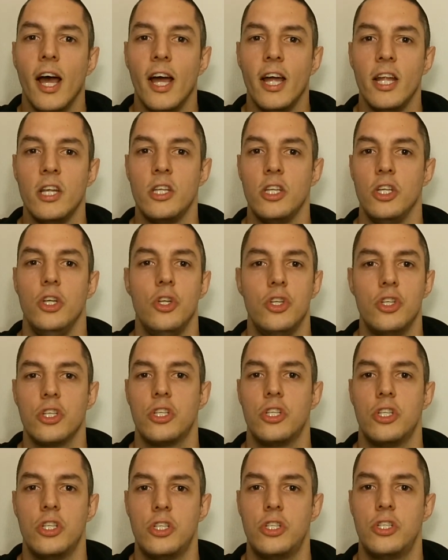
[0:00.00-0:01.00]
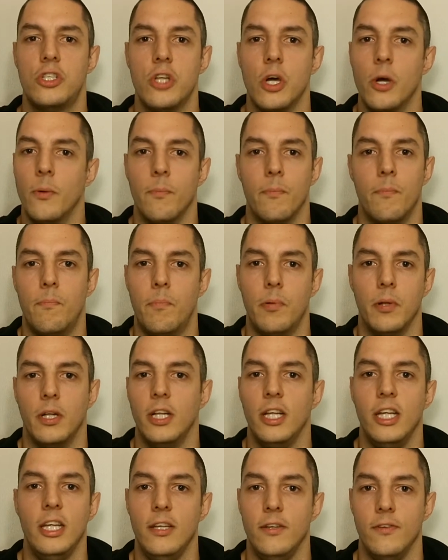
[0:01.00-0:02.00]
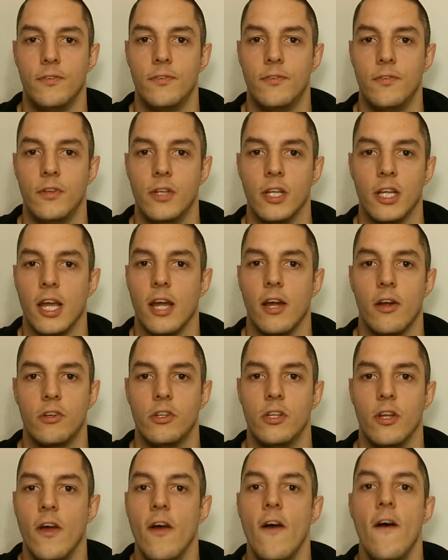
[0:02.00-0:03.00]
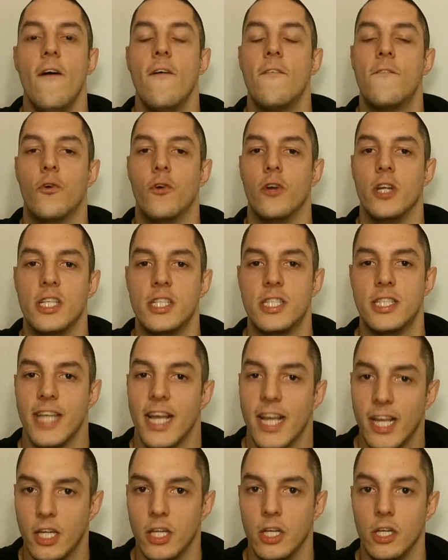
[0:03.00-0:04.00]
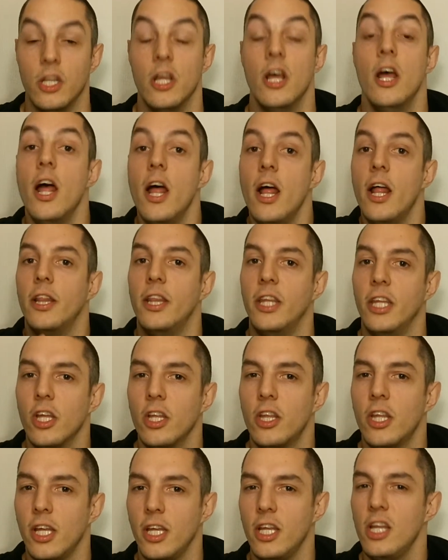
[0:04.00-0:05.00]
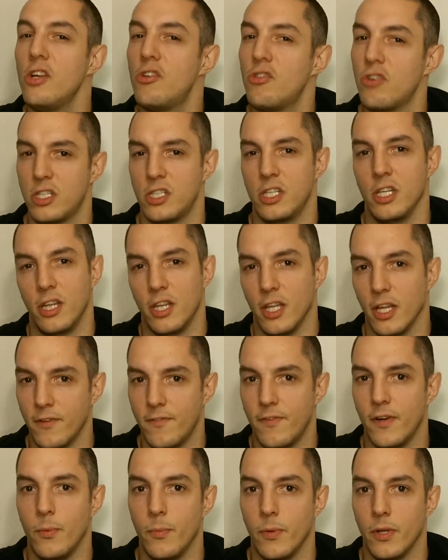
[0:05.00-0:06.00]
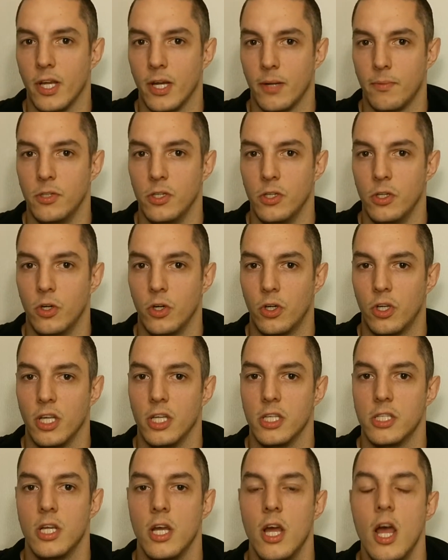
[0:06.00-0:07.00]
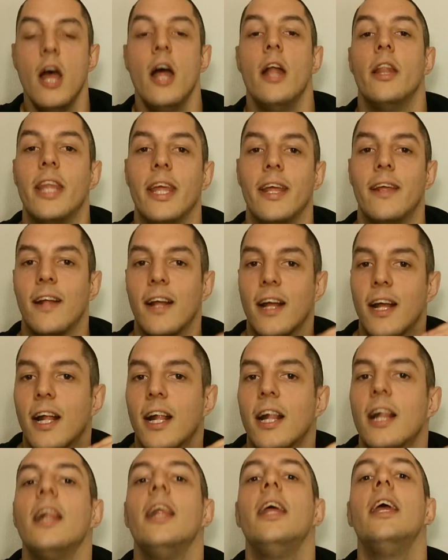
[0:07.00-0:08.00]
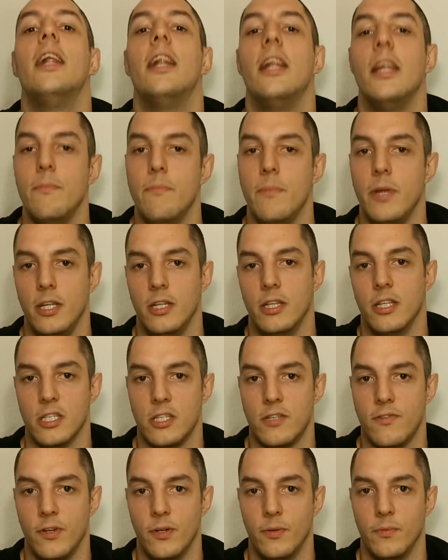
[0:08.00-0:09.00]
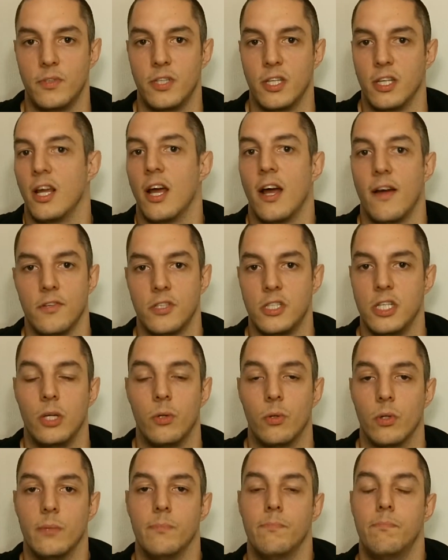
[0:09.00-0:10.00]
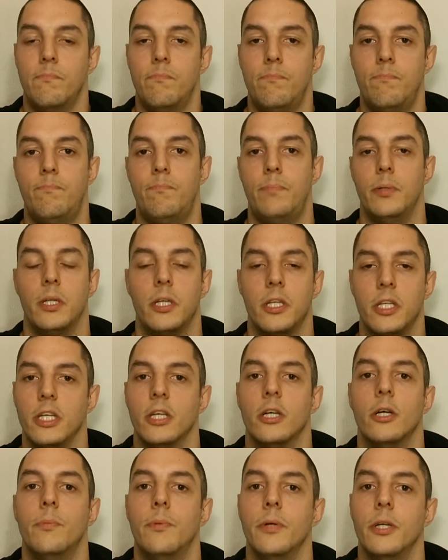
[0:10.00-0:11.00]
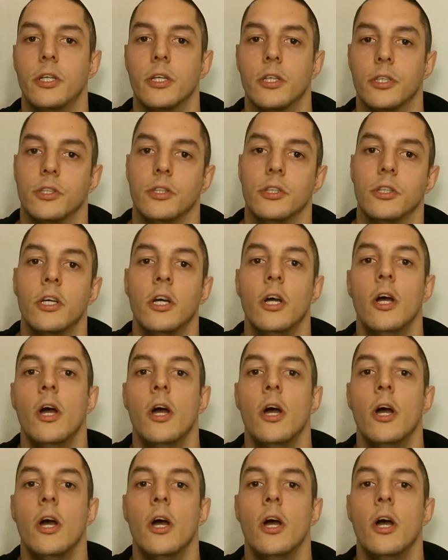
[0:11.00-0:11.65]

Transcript: And you just don't believe the character for a second. The other interesting thing I find with Captain Hook is they clearly mean this film to have a sequel, and bloody hope it doesn't.